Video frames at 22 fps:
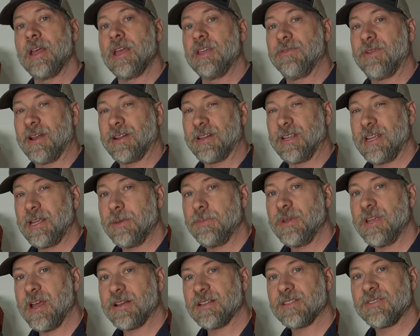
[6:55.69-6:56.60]
You've got the
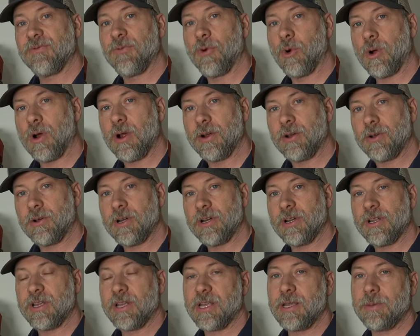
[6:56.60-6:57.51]
EPX
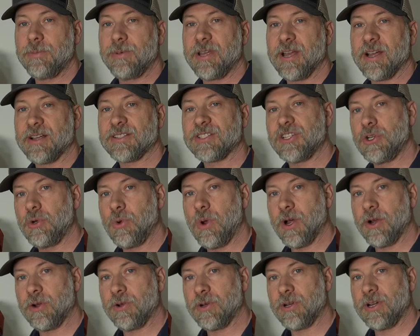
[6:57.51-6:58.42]
400, EPX
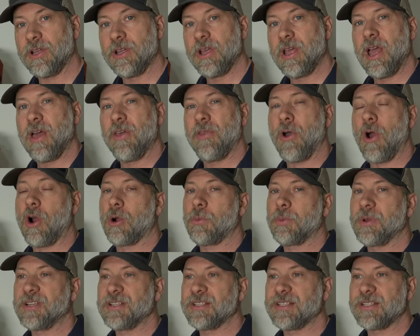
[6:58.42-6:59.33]
200, the
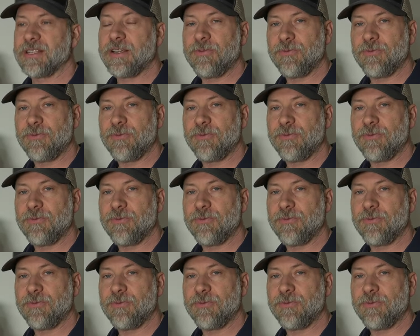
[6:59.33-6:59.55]
RBC